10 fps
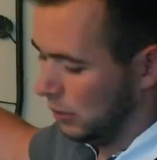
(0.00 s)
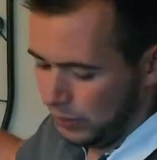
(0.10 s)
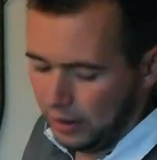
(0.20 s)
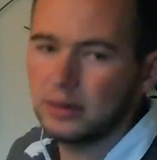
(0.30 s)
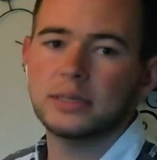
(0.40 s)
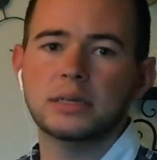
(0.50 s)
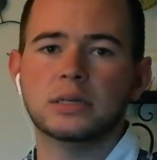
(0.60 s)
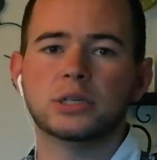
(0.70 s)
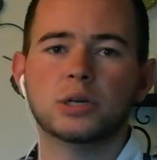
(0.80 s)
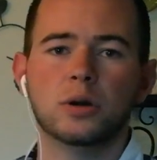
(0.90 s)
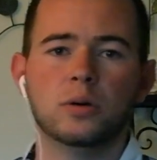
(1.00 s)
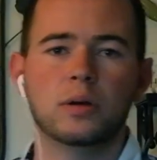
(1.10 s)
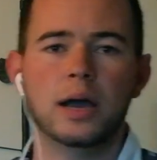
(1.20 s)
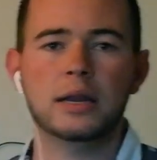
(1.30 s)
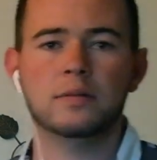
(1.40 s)
comparison to show
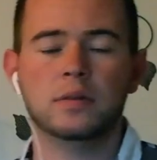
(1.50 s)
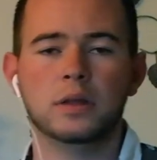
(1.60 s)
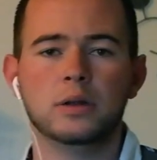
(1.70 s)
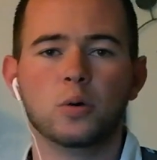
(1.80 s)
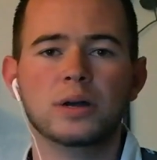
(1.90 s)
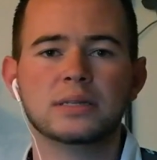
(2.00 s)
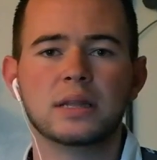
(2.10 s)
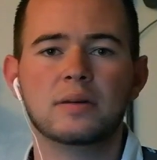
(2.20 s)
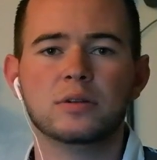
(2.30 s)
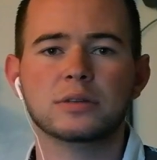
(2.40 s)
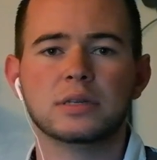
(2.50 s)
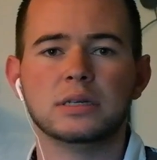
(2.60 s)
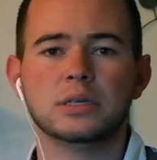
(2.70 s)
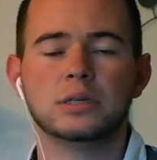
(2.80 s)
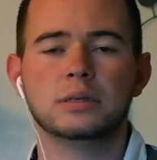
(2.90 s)
kind of the noise levels and
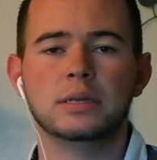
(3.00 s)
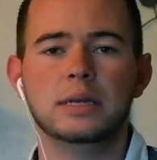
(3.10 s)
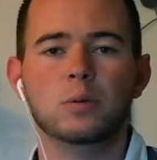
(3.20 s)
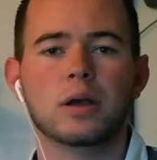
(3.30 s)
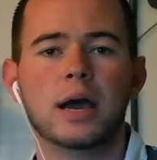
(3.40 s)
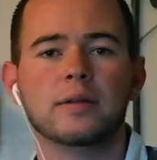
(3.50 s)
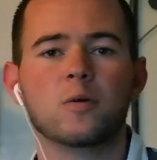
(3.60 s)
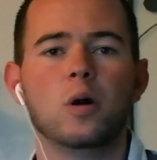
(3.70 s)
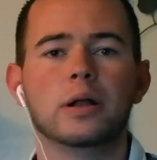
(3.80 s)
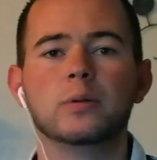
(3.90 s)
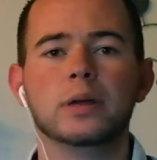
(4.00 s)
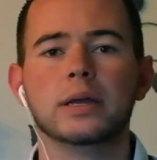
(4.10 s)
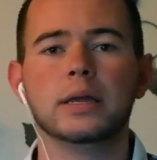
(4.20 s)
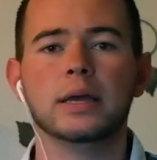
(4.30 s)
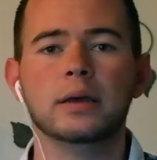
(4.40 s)
see what kind of quality we can
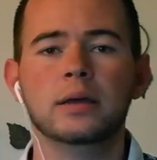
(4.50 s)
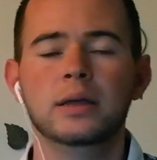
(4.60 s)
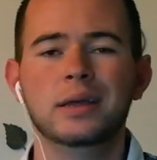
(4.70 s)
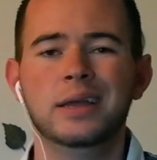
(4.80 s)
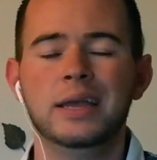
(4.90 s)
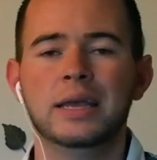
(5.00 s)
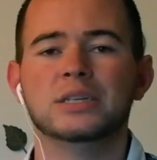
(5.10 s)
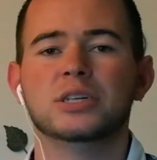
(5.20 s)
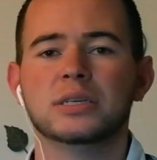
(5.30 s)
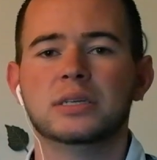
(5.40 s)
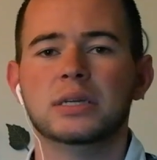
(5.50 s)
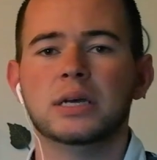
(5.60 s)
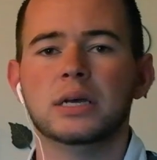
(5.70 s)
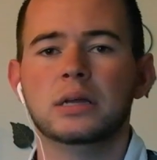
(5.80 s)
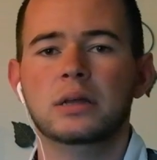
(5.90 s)
get in just
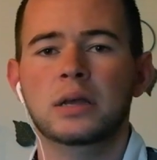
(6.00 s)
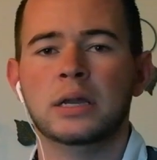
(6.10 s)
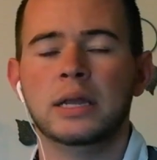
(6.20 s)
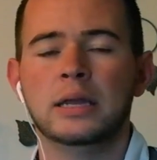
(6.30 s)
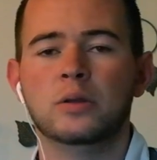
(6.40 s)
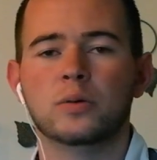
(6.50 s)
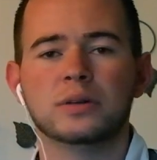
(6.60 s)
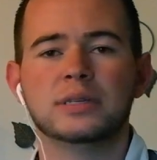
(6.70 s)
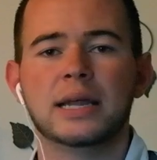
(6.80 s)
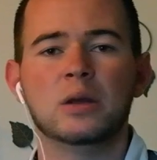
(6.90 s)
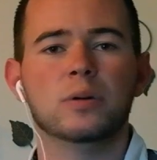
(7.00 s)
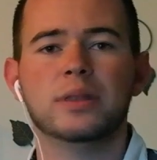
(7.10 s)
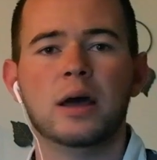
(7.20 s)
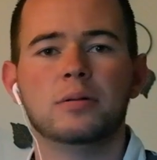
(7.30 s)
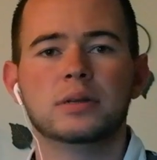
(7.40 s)
an indoor setting
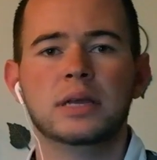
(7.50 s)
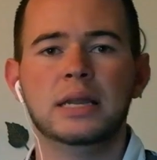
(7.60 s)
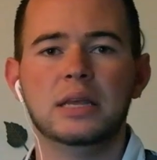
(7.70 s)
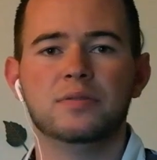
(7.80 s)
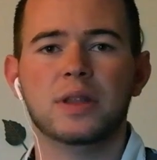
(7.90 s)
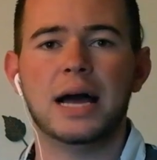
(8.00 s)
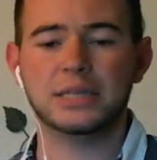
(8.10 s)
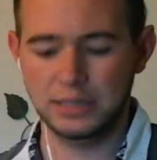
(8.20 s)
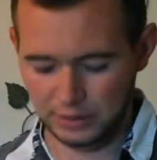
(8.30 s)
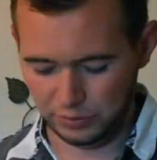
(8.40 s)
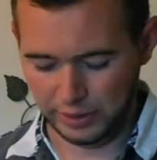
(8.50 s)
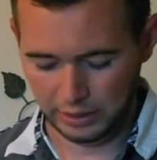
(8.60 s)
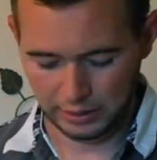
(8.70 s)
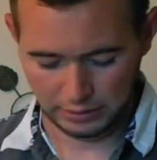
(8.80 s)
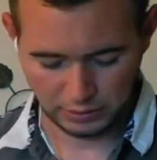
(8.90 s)
without any flashes or
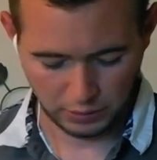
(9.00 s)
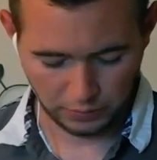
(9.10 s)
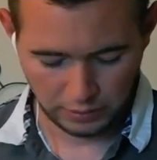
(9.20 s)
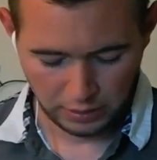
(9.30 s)
anything. So